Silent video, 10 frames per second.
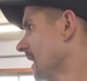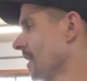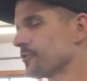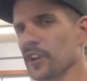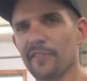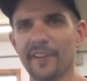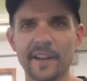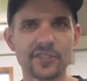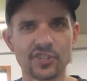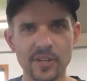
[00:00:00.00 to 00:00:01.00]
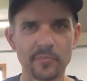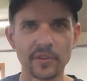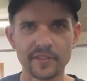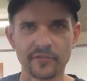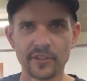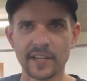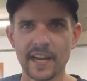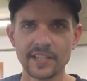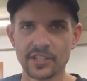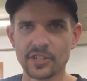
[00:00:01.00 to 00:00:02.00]
I'll try to find cheap ones for you
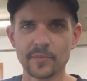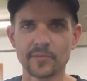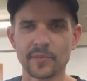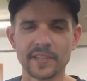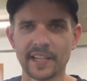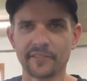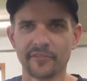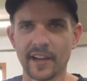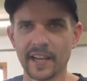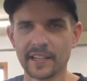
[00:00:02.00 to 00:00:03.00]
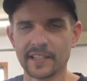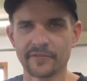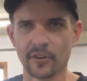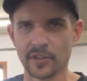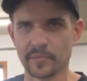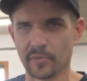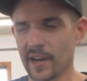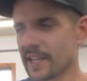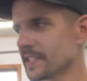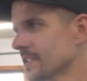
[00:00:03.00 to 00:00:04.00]
guys, the cheapest ones I can find as far as
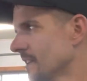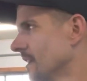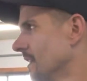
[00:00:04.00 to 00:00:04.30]
price.